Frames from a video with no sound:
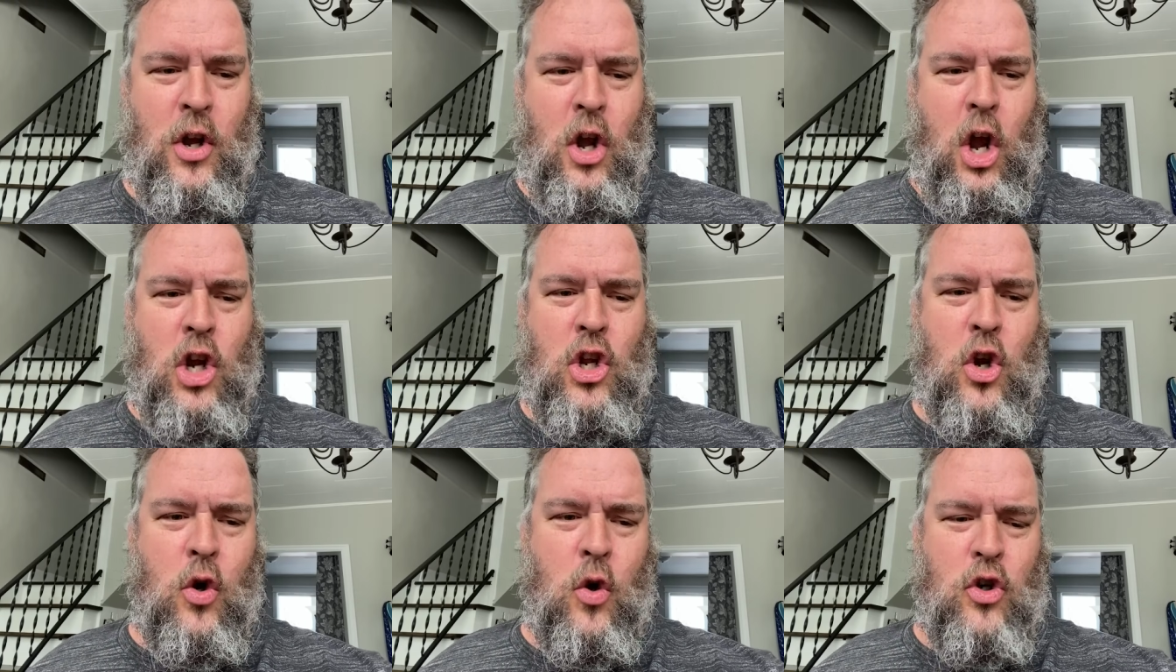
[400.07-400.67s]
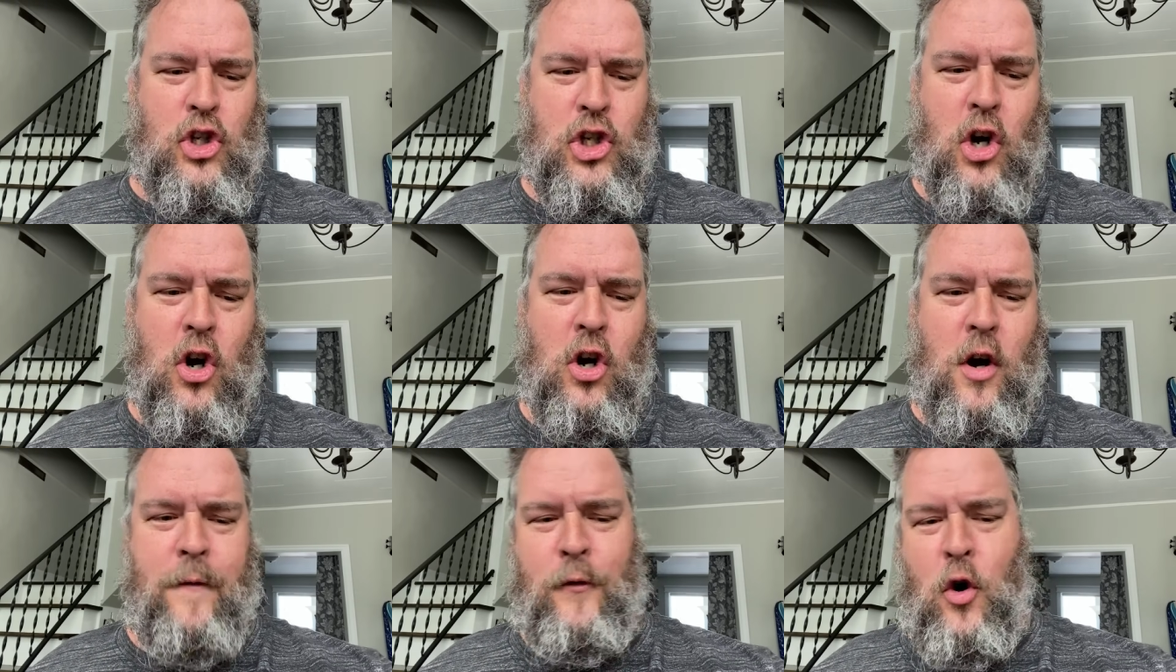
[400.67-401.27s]
And you,
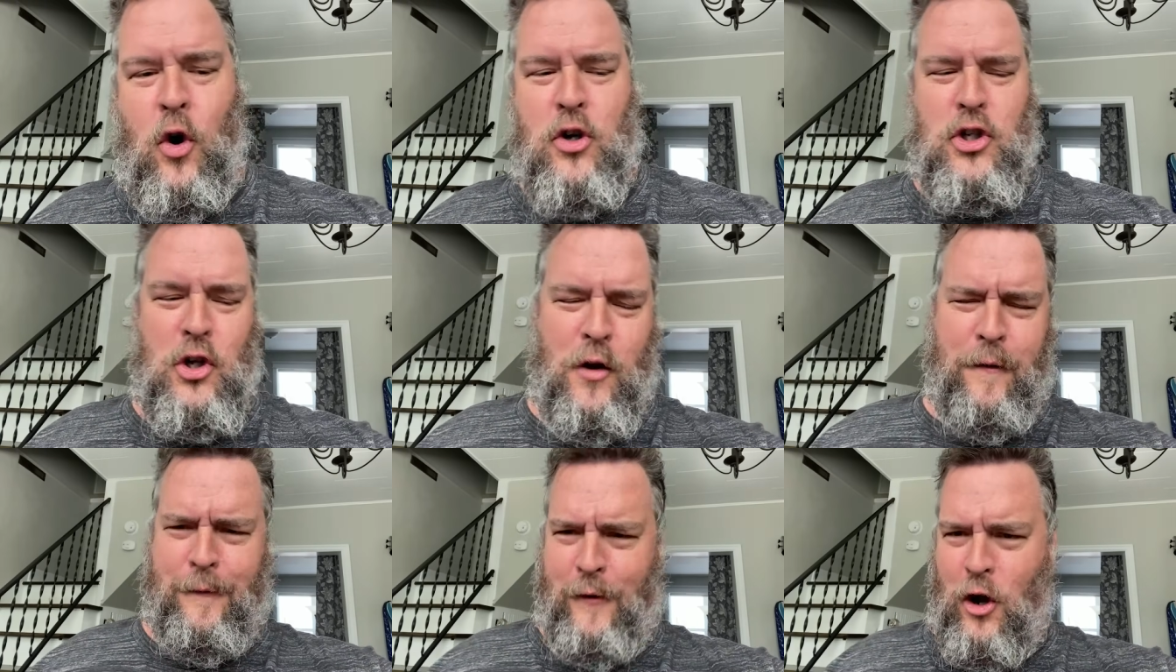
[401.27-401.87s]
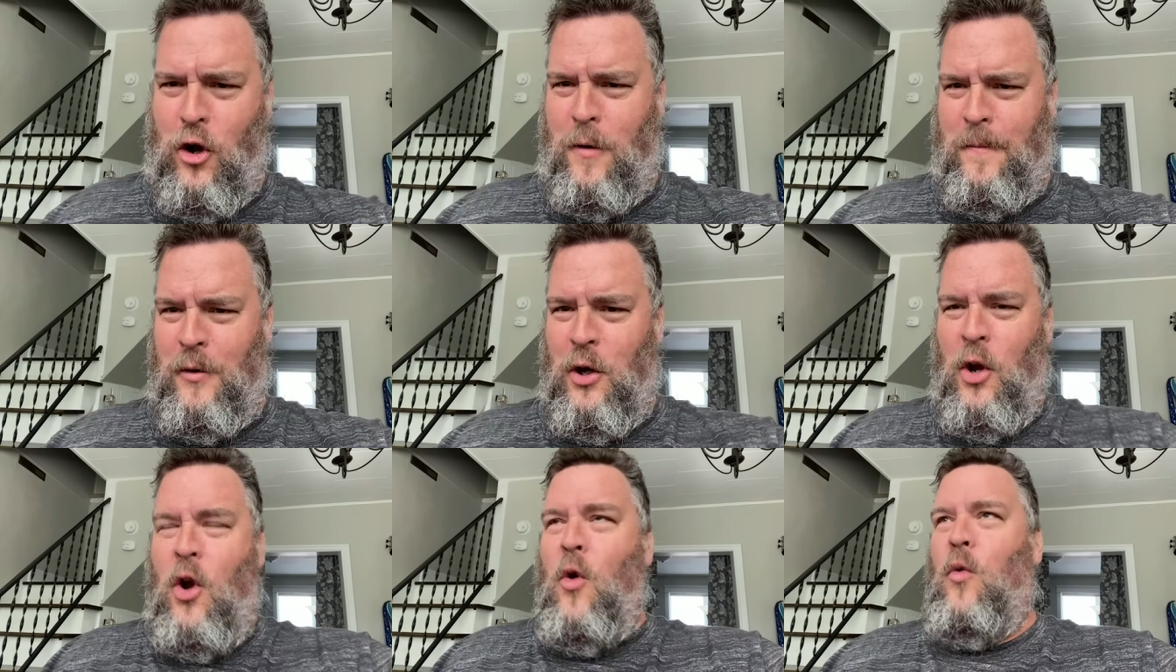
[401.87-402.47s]
sure, of course you filmed
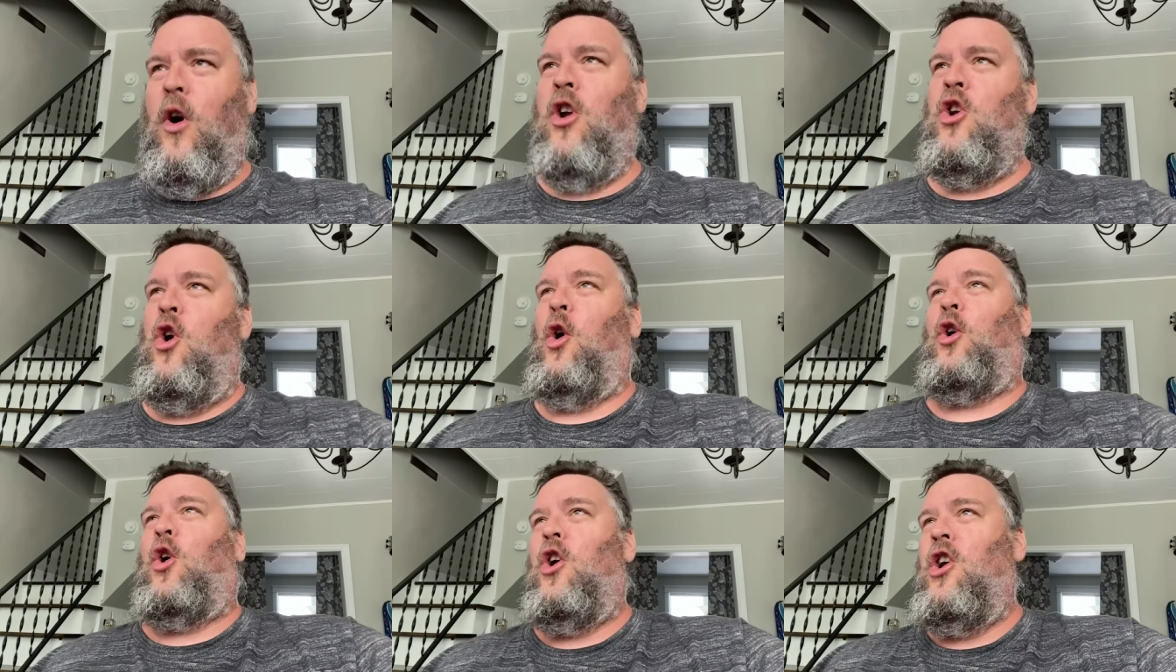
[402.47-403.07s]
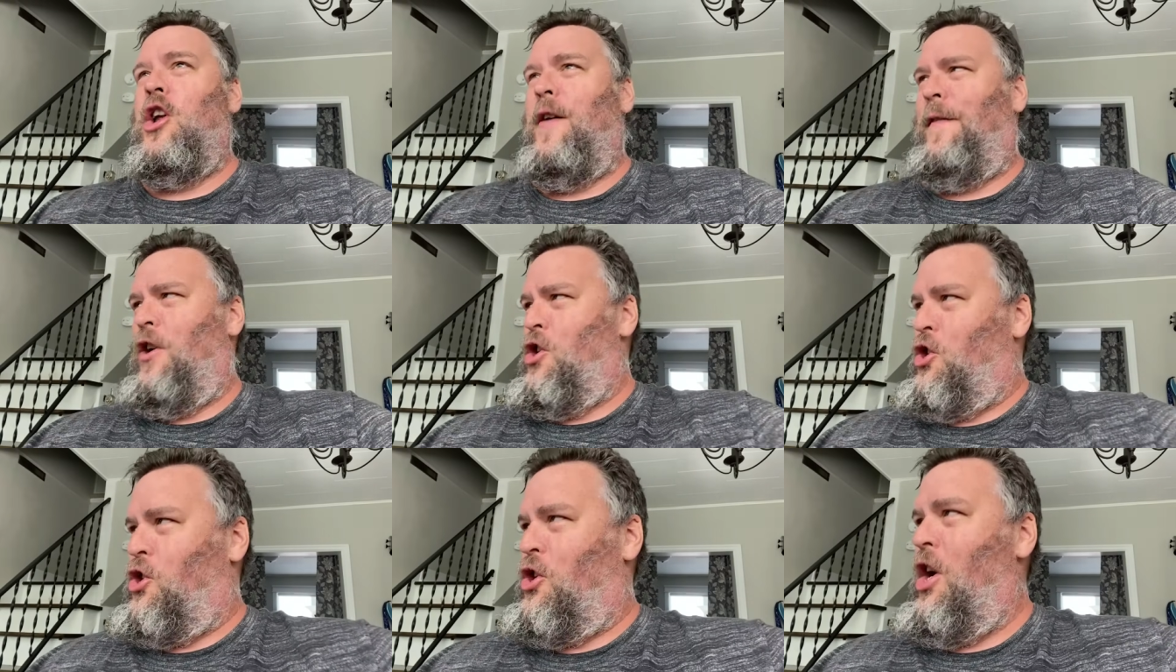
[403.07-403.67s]
when you couldn't
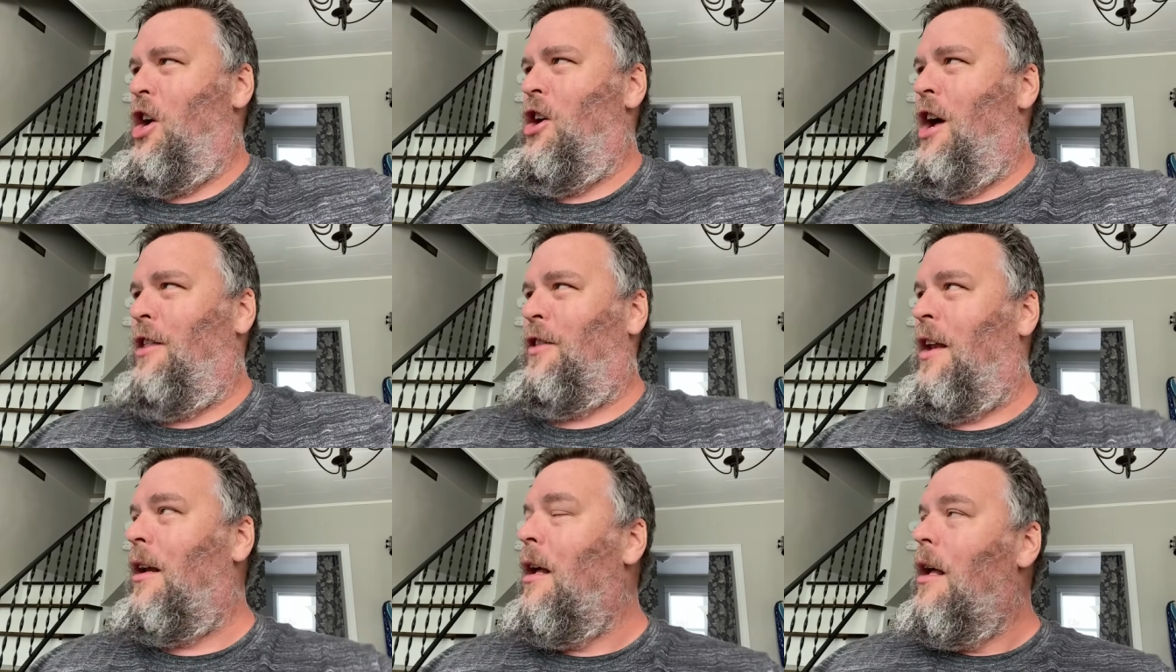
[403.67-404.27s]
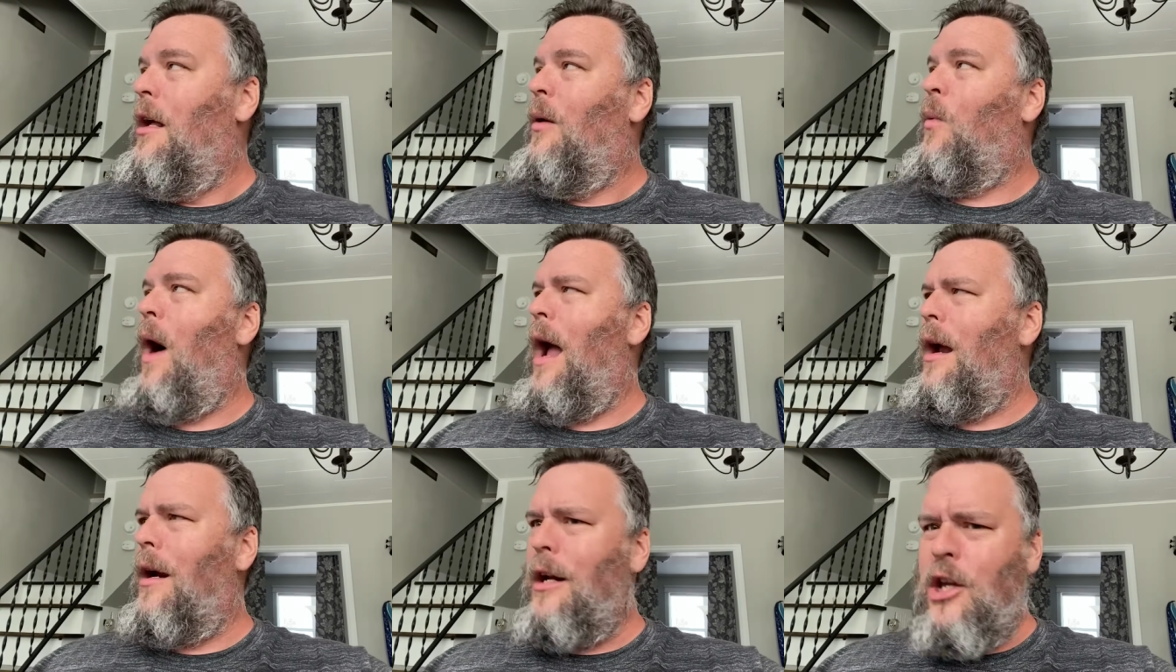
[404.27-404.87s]
even see nothing. Why
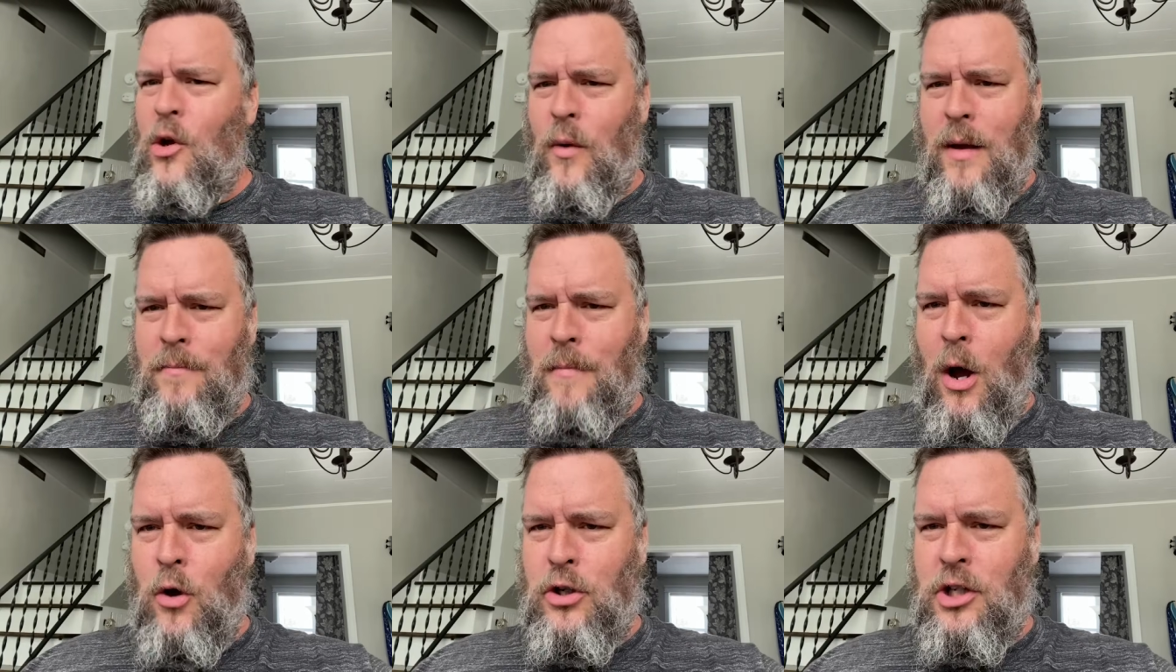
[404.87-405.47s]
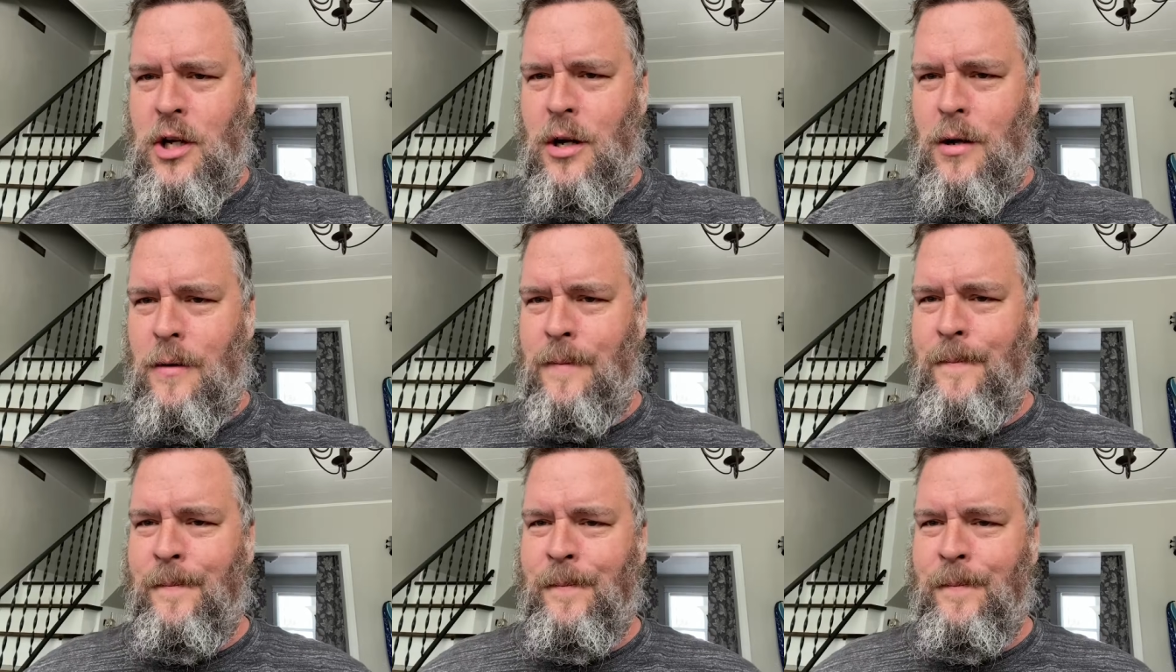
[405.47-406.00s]
are you emotional?